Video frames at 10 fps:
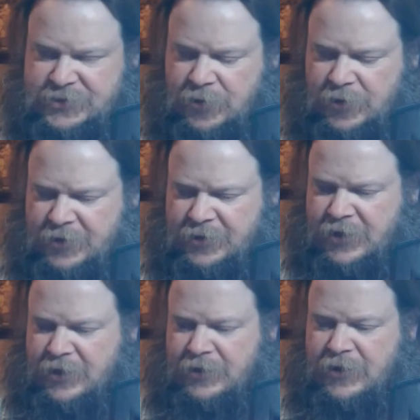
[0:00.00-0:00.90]
I
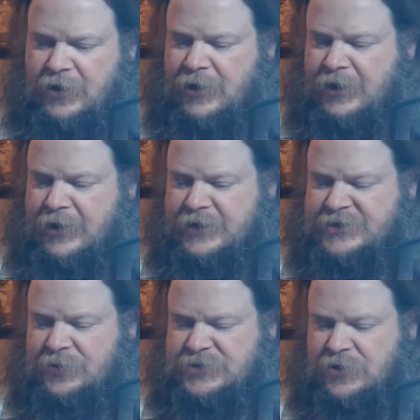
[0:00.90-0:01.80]
guess
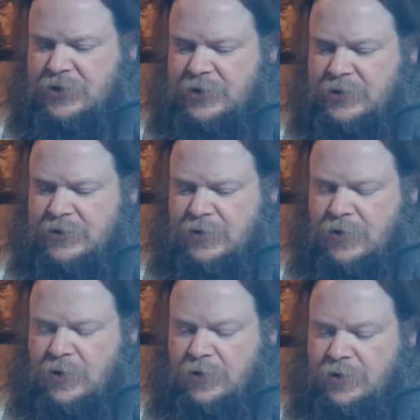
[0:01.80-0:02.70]
I was
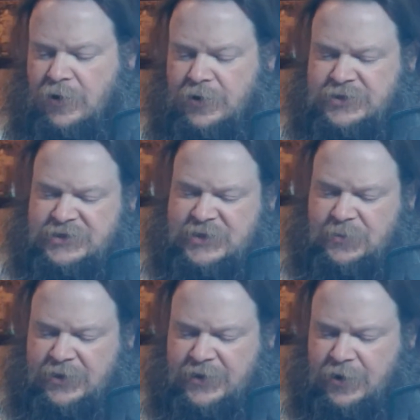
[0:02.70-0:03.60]
onto
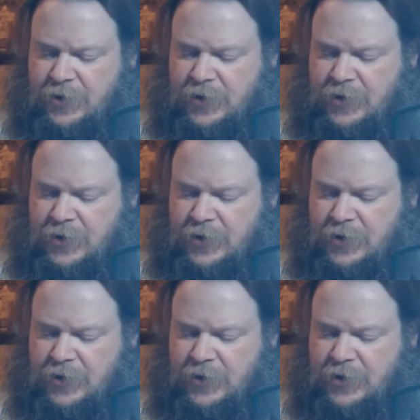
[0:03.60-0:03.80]
something there.